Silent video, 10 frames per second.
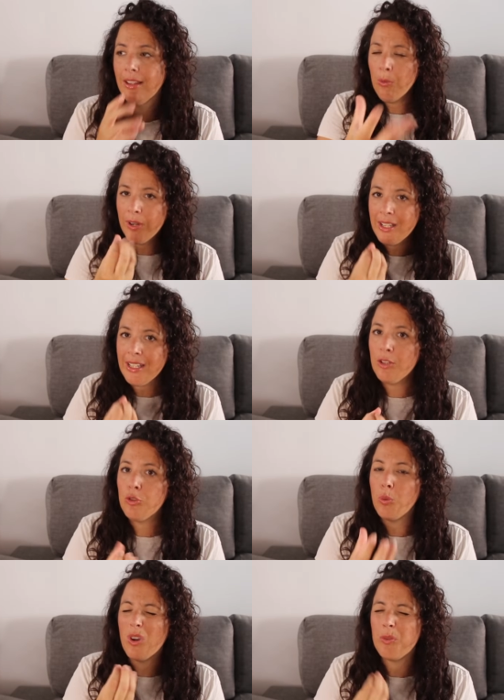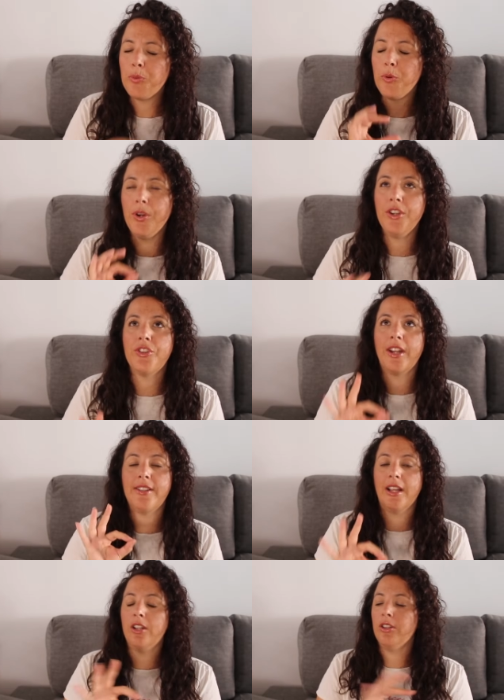and we need to
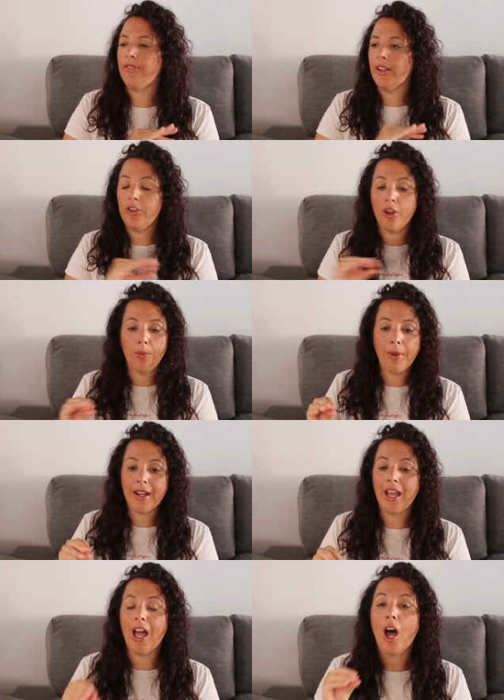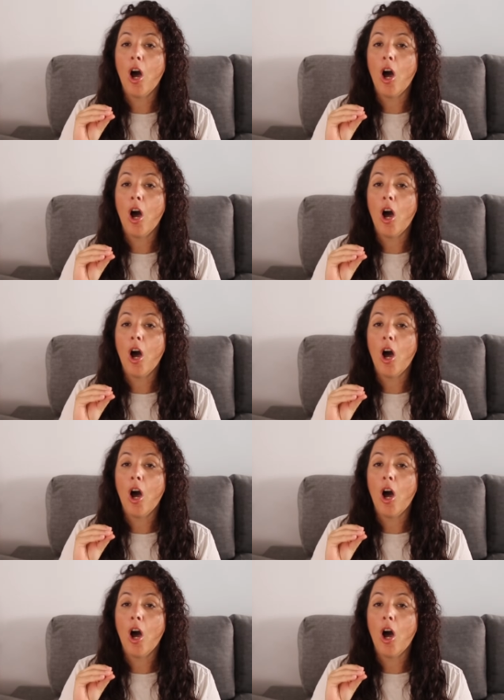appreciate it and love it no matter